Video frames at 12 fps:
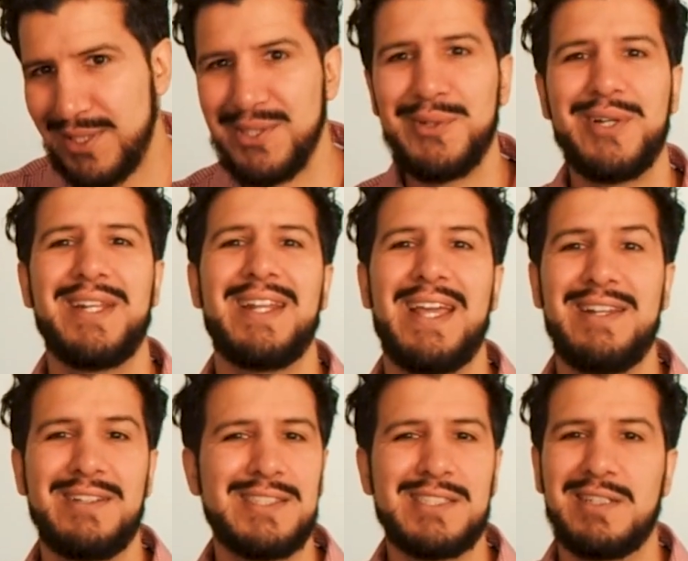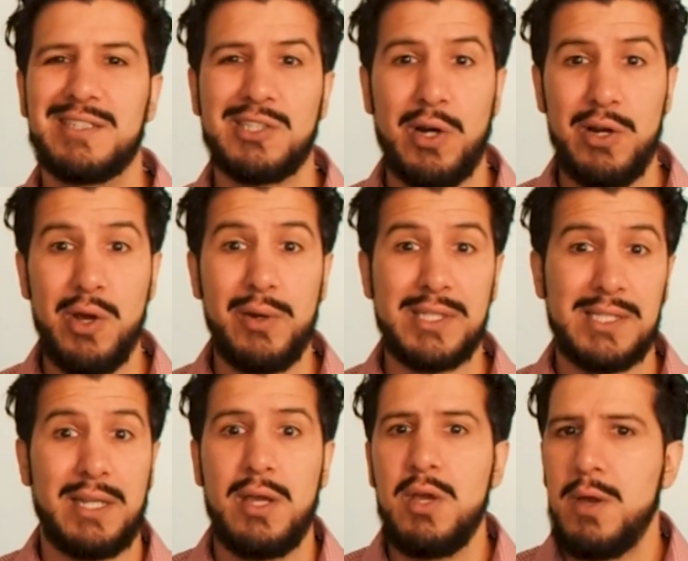doing. And you're just going to start
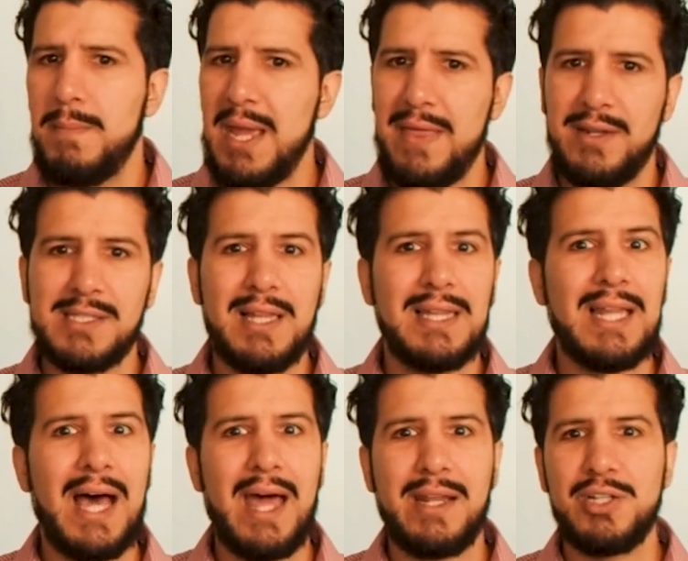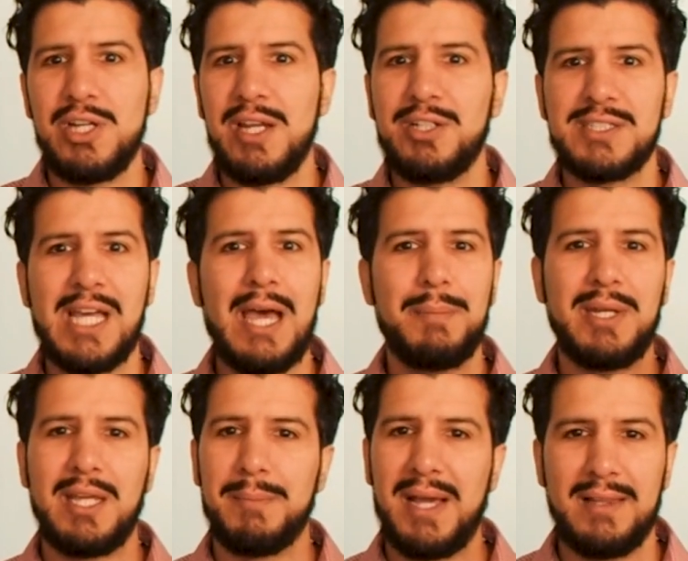noticing, man, there's a lot of changes
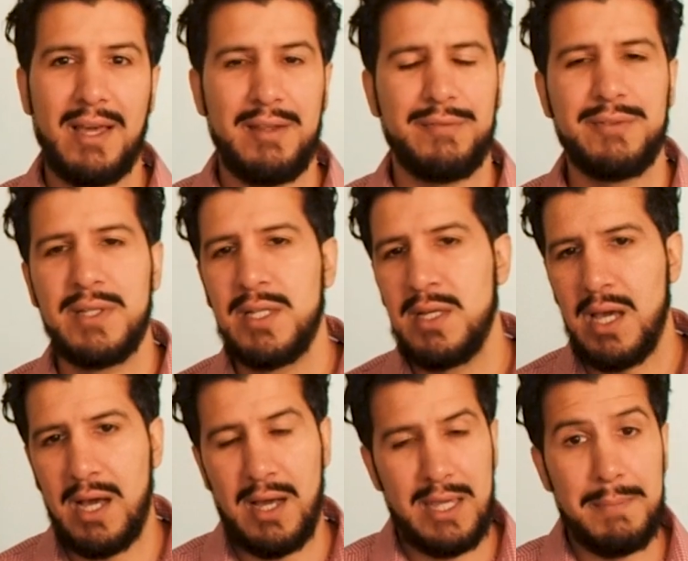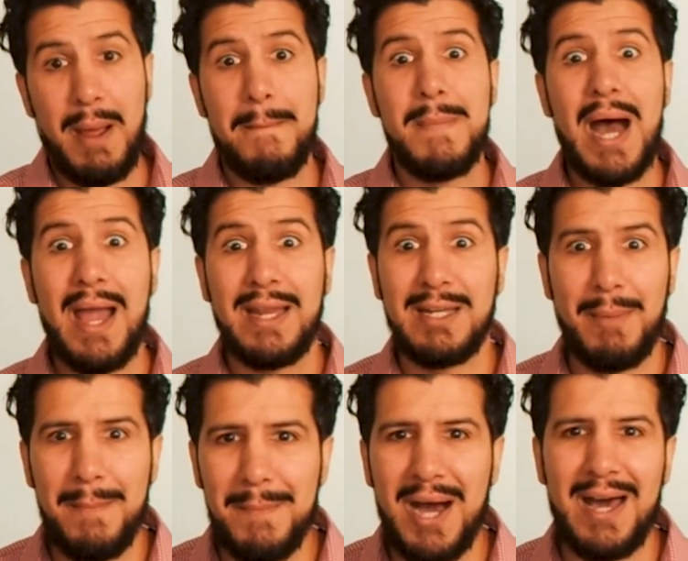happening in my life, in my mind, in
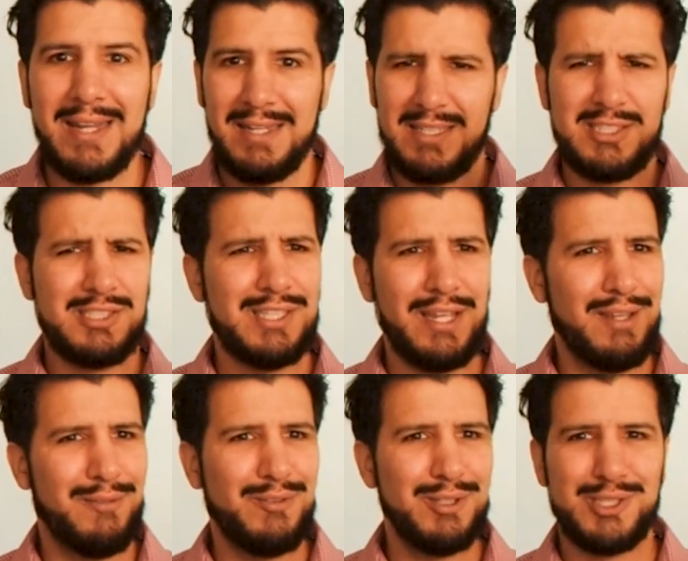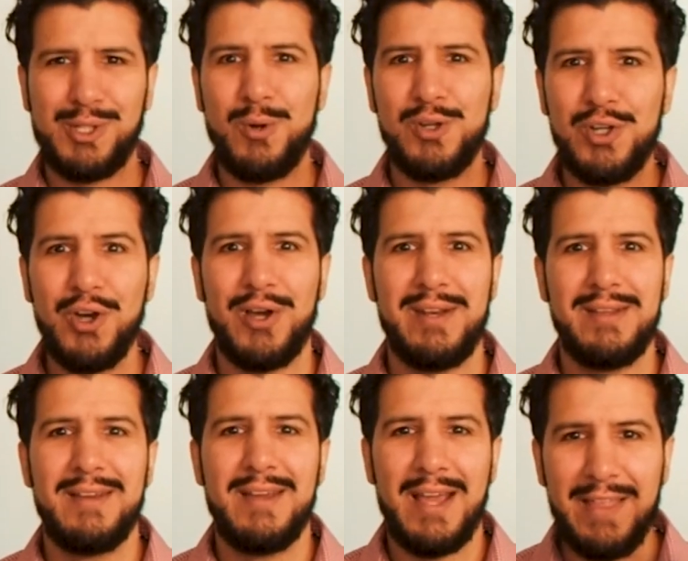my body. And it's just like, it feels so good.
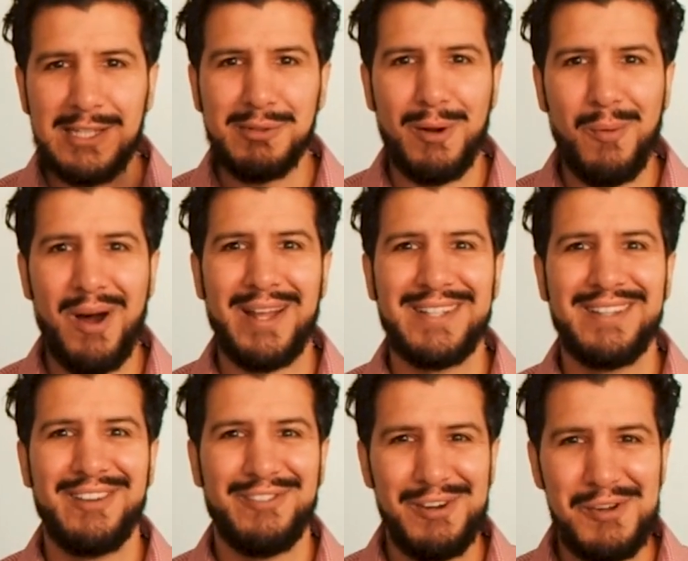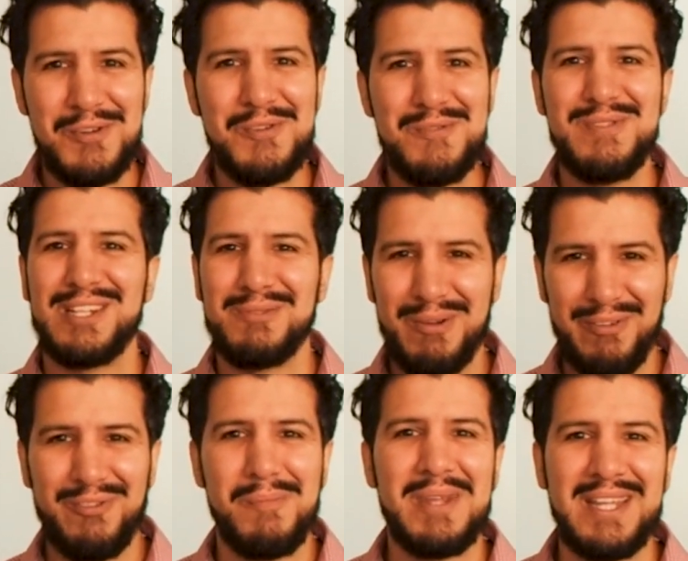And that's what I want for you. That's what I
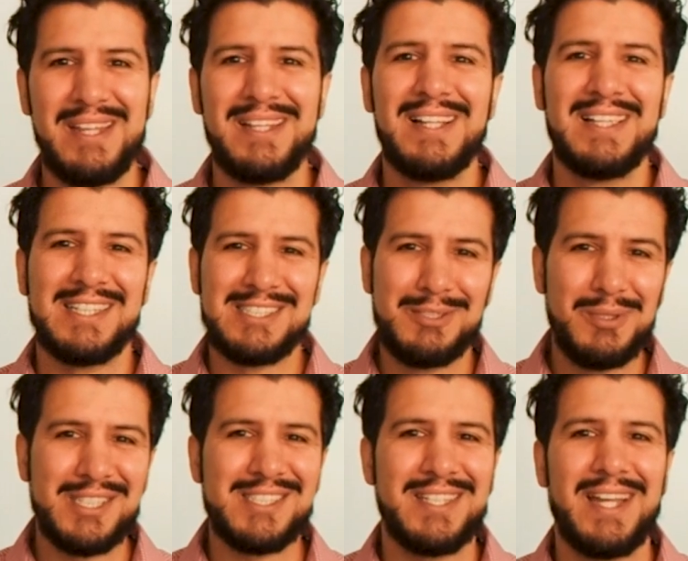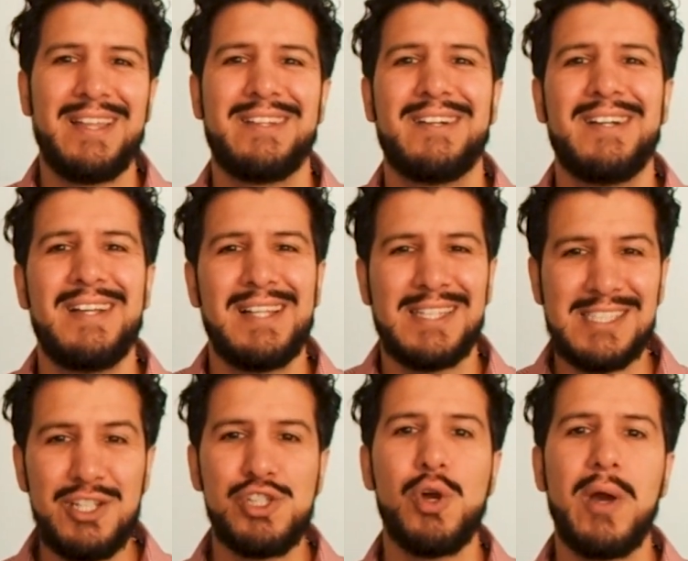want for me. Let's do this together. Let's
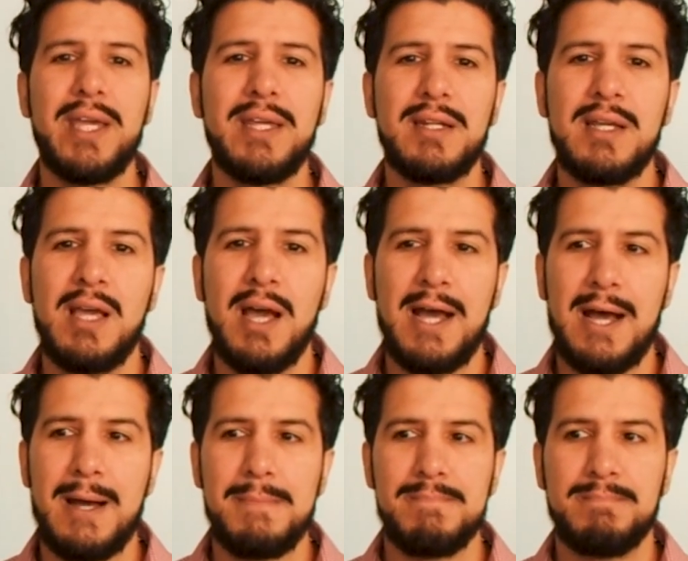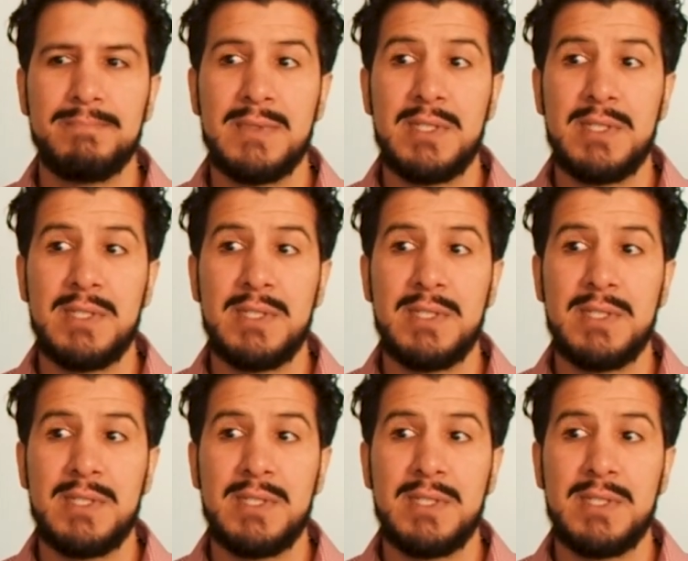enjoy it. And